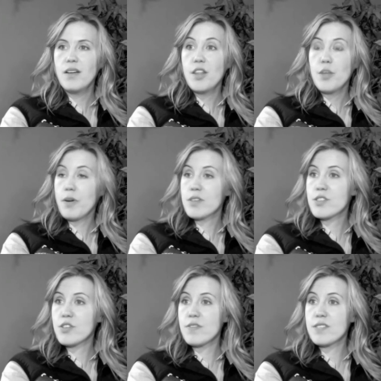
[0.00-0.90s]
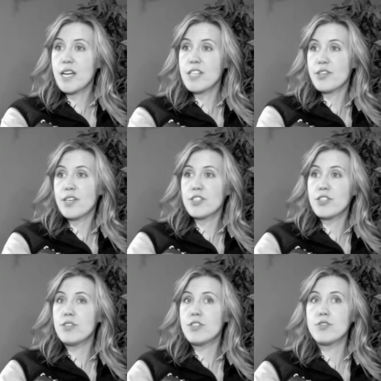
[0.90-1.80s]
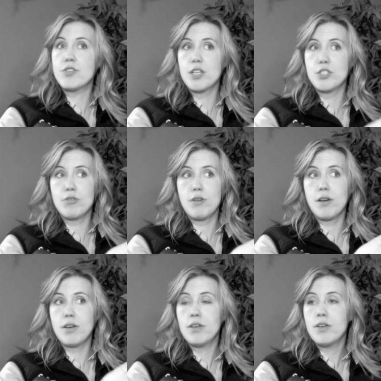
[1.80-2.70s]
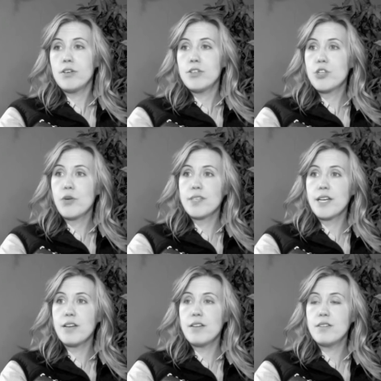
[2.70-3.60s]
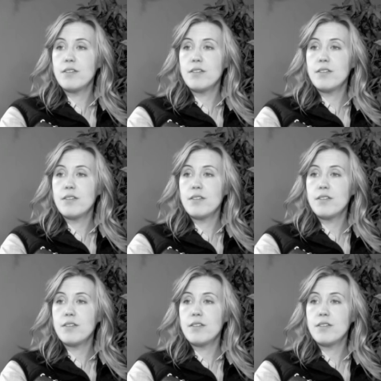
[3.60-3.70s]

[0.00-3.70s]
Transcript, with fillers: parts and service guys are here too. Did you talk to uh, Joe and Dale?